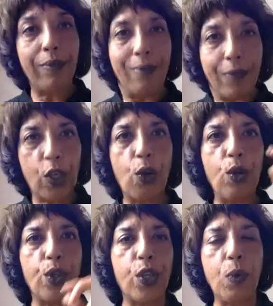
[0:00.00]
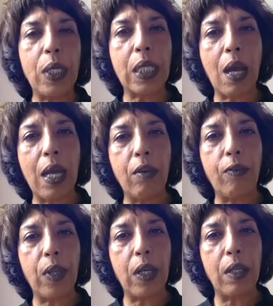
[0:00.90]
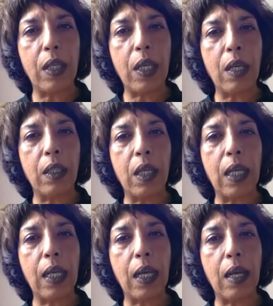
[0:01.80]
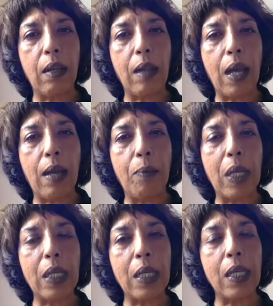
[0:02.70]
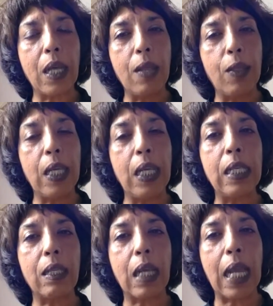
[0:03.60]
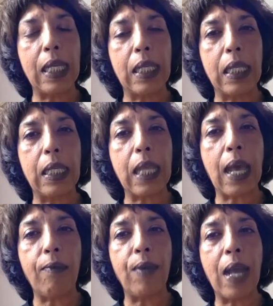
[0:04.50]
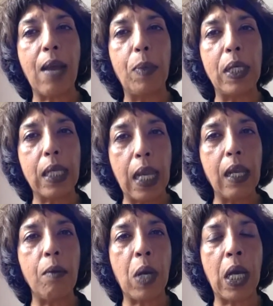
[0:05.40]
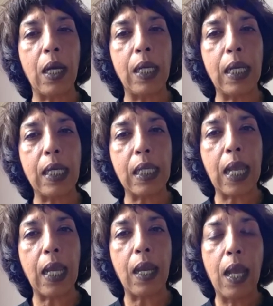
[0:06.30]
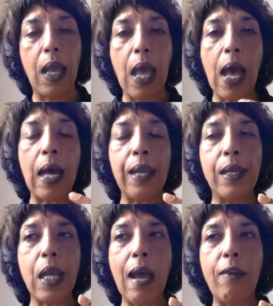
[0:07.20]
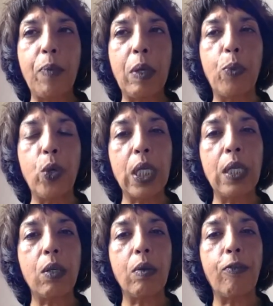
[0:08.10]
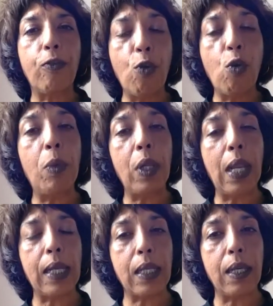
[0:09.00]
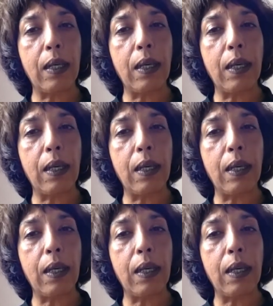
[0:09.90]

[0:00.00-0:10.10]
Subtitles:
so-called suicide of the young Dalit girl. These cases have now been taken by IDSN and have been put into a formal letter